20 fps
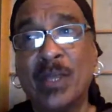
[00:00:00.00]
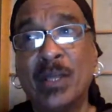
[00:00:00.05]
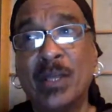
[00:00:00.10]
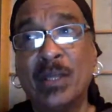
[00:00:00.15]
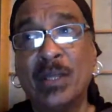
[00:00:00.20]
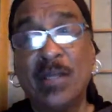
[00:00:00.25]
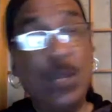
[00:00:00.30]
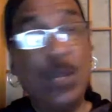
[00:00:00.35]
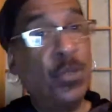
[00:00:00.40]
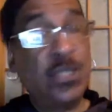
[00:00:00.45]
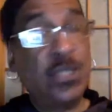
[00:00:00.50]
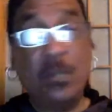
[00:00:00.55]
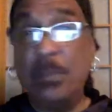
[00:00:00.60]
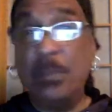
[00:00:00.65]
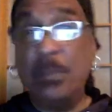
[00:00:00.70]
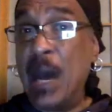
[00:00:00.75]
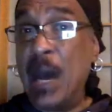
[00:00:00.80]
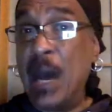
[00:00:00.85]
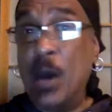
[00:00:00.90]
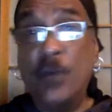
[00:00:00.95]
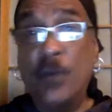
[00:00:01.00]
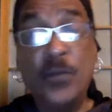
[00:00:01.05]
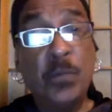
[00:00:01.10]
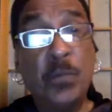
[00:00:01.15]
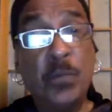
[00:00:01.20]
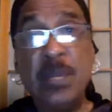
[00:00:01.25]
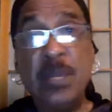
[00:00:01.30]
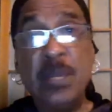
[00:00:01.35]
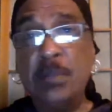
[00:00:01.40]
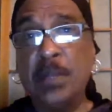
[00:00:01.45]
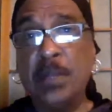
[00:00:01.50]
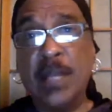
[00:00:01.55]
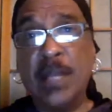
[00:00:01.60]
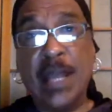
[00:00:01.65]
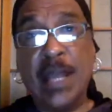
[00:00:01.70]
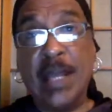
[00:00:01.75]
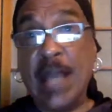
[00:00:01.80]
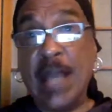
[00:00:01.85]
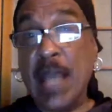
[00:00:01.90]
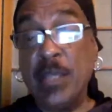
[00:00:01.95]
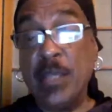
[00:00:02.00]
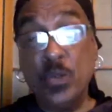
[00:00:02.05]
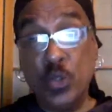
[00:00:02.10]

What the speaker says: they were some powerful people. And